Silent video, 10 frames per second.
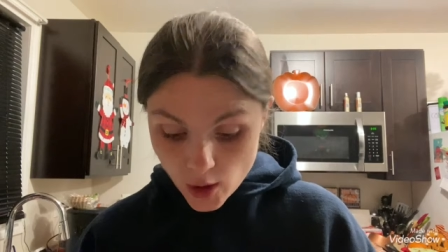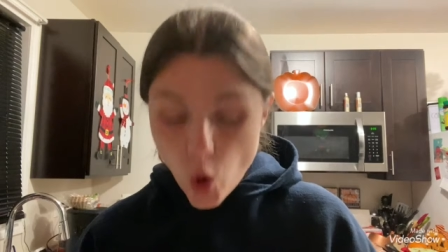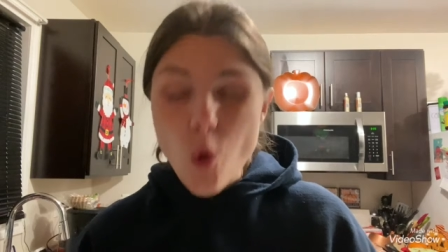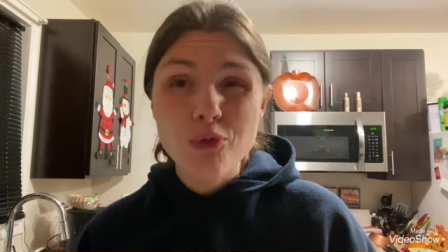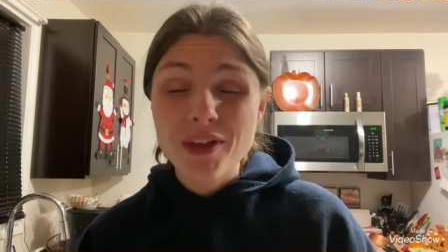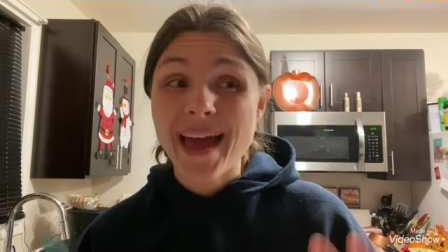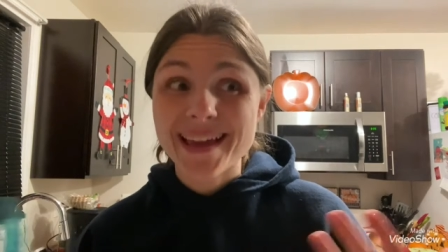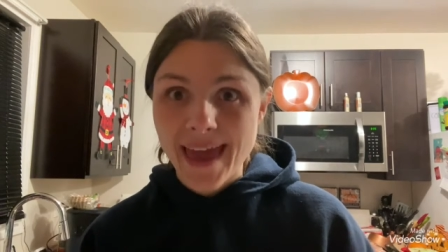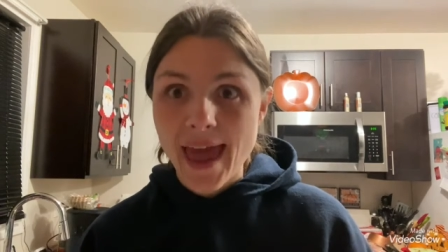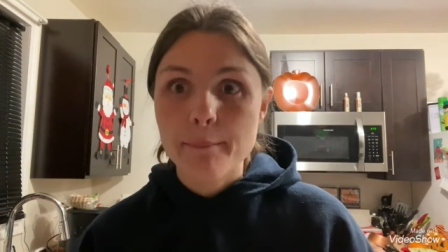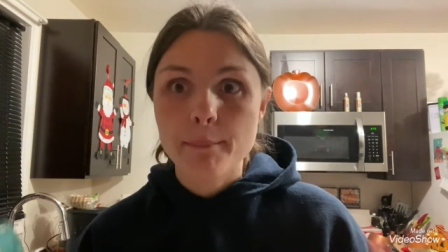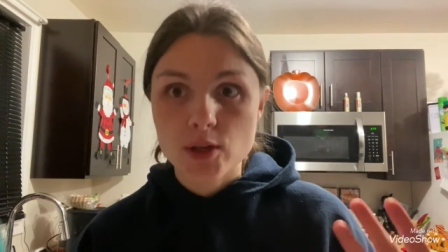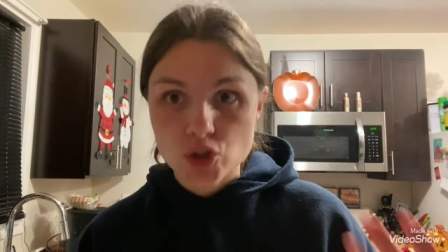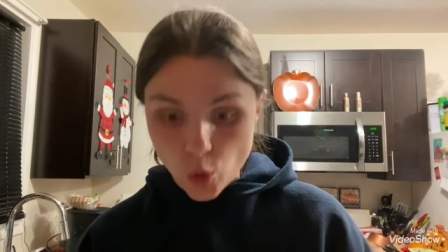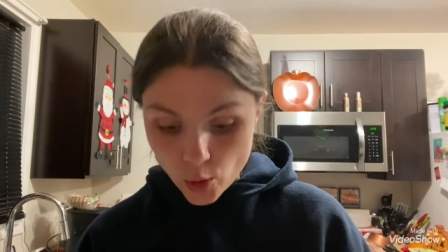Hopefully, I get
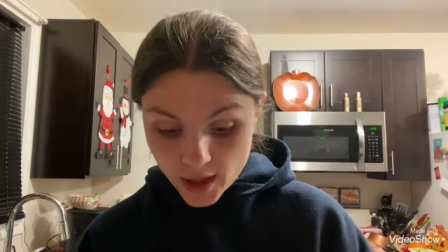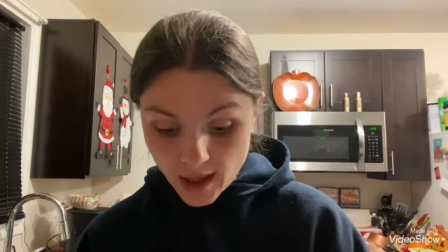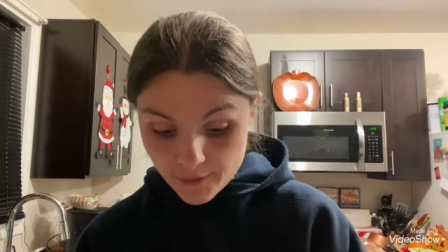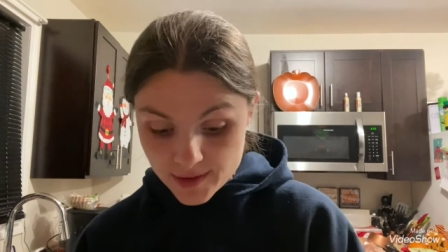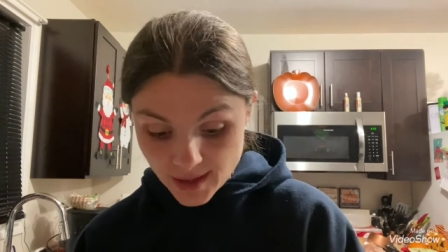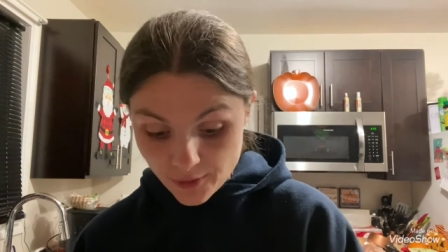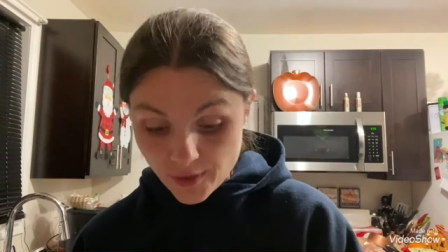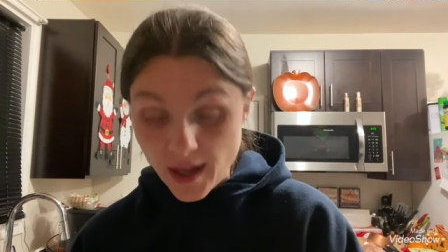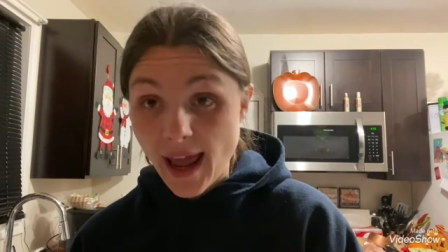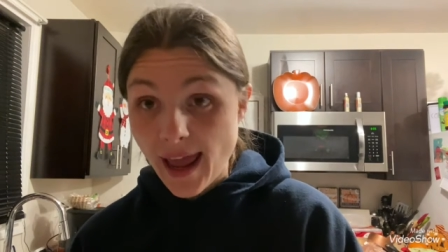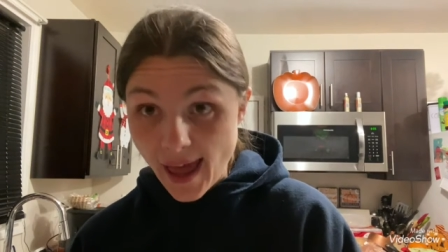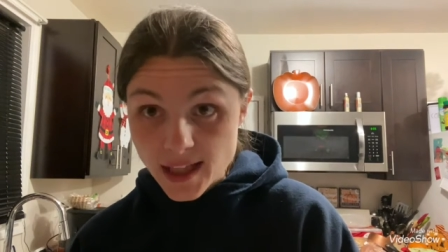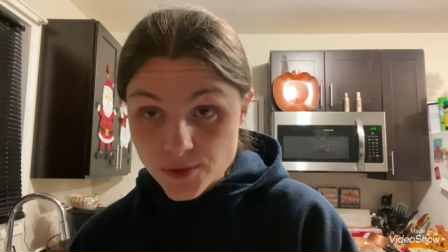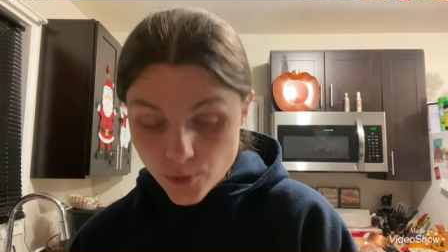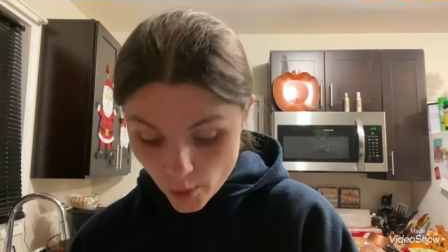majority of the stuff that I
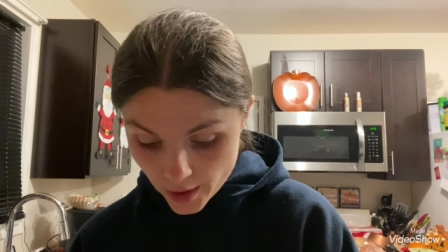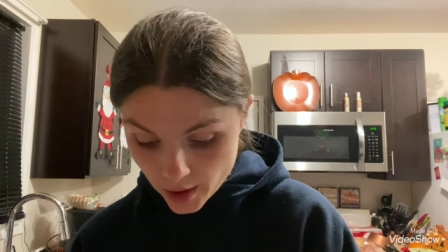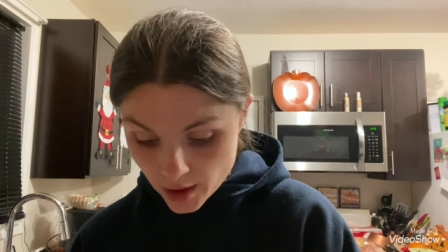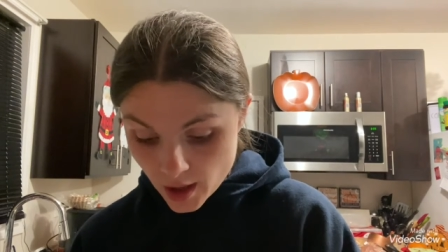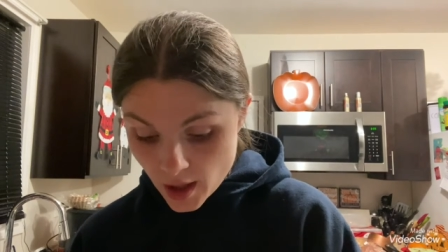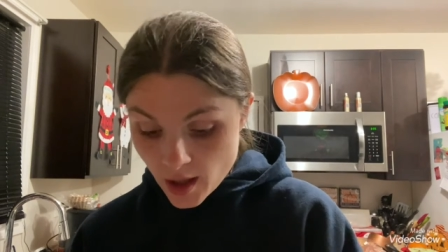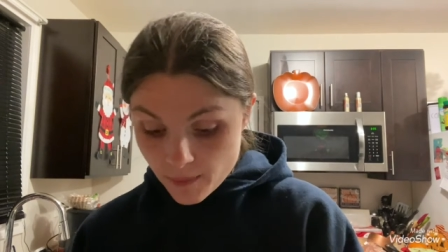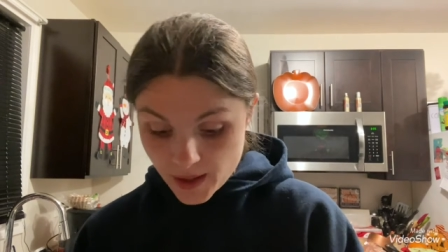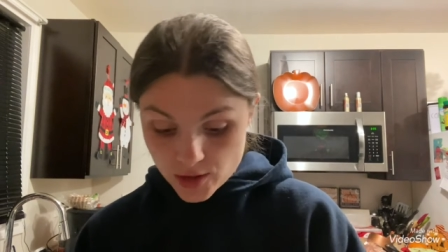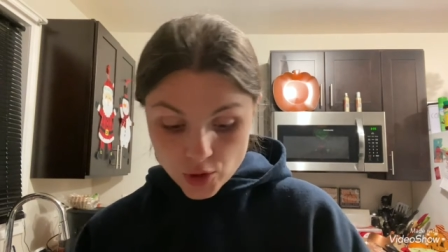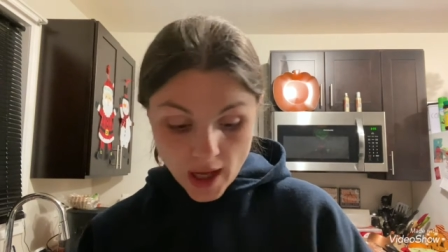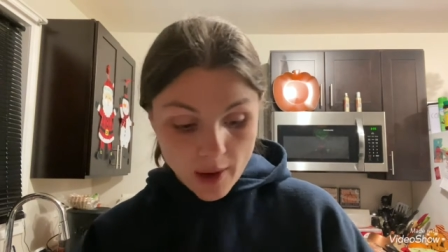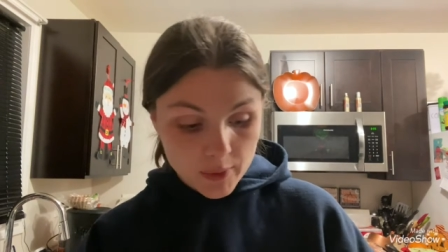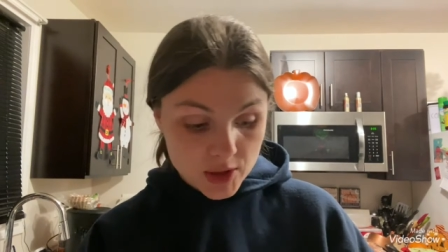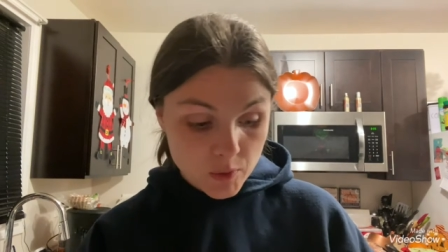asked for because you know
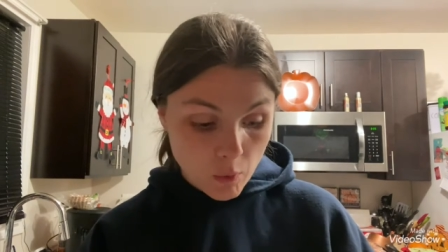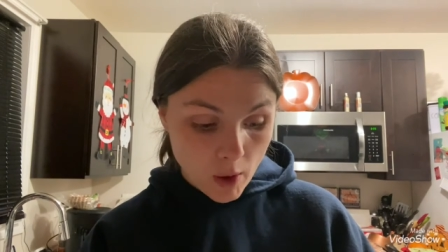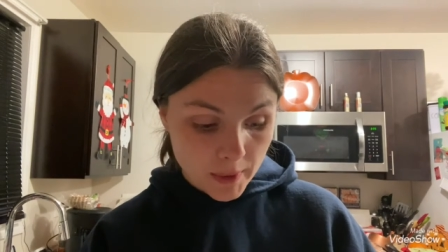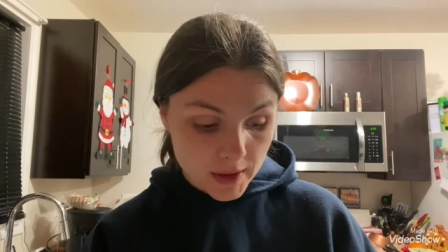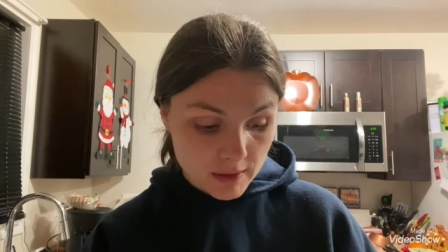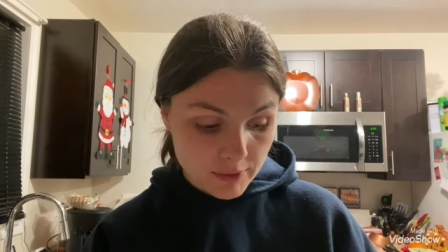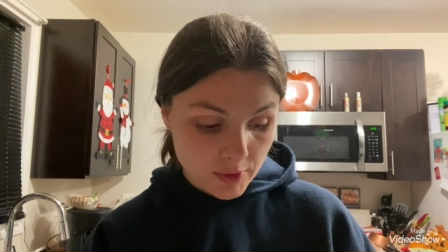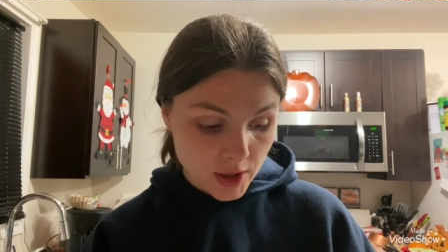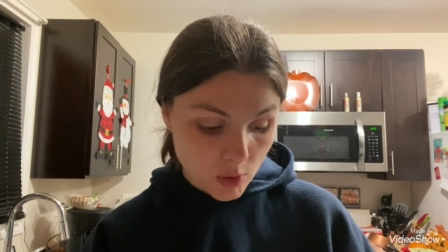how it is with Walmart delivery.